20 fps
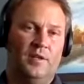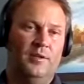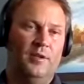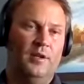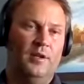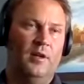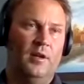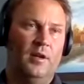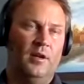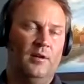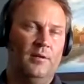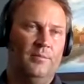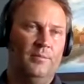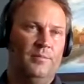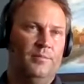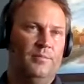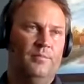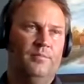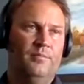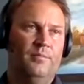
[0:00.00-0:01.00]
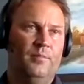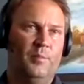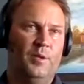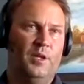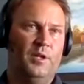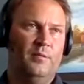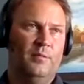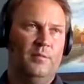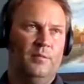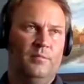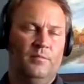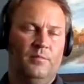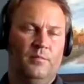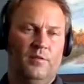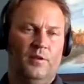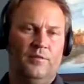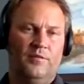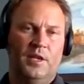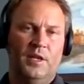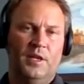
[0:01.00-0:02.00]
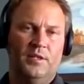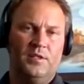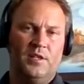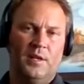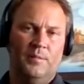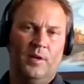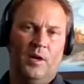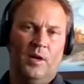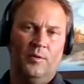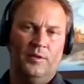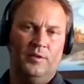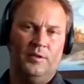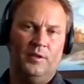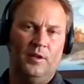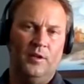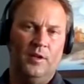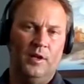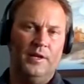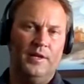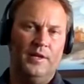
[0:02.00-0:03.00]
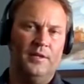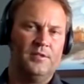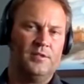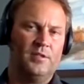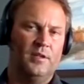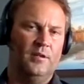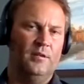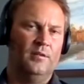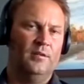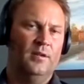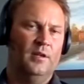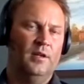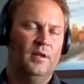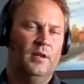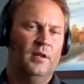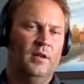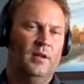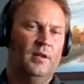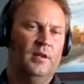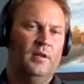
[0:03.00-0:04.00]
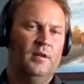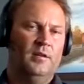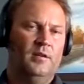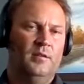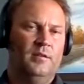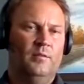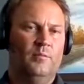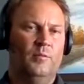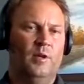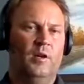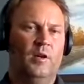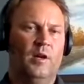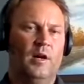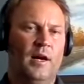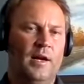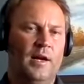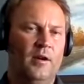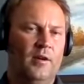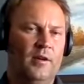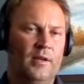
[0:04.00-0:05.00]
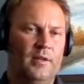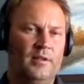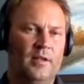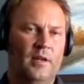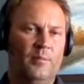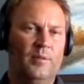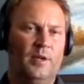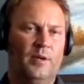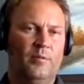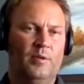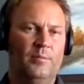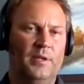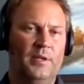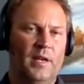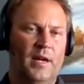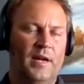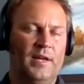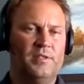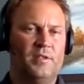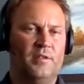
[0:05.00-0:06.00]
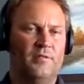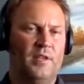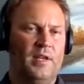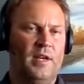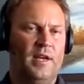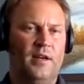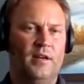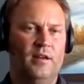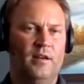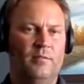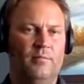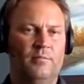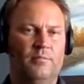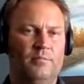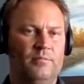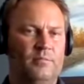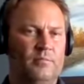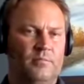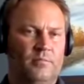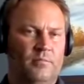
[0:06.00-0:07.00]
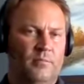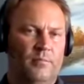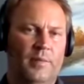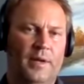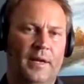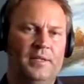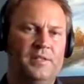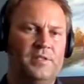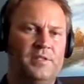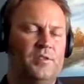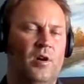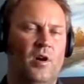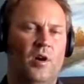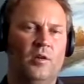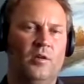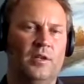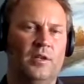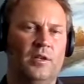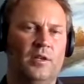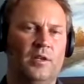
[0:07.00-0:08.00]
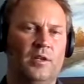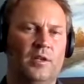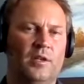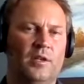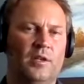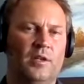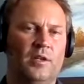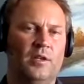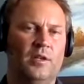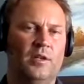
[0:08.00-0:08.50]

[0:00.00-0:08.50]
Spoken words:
If kids come out with degrees and we're hiring them, it would be nice if they had a base knowledge of